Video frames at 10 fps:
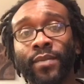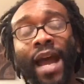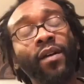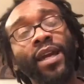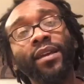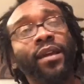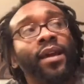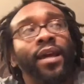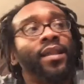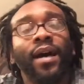How can
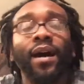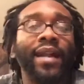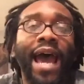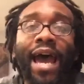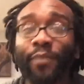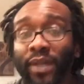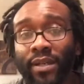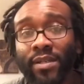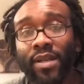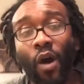the
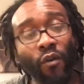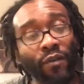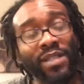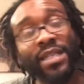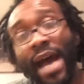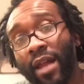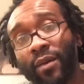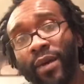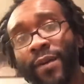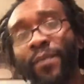unhappiness over
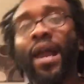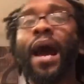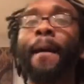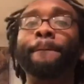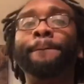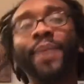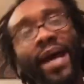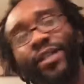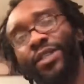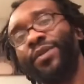salary? I
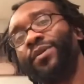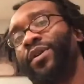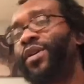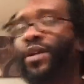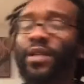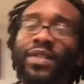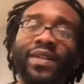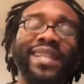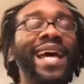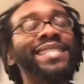bet you you could have
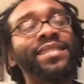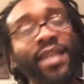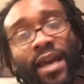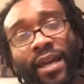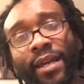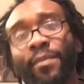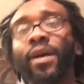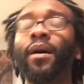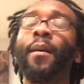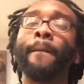took that
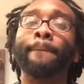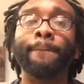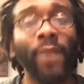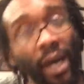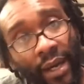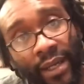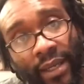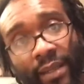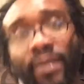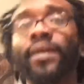same
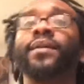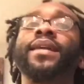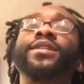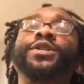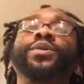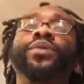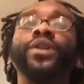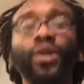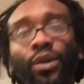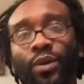money that you
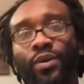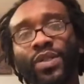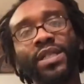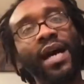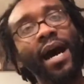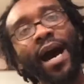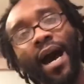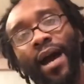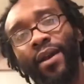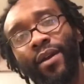used to
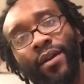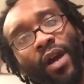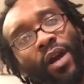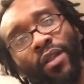hire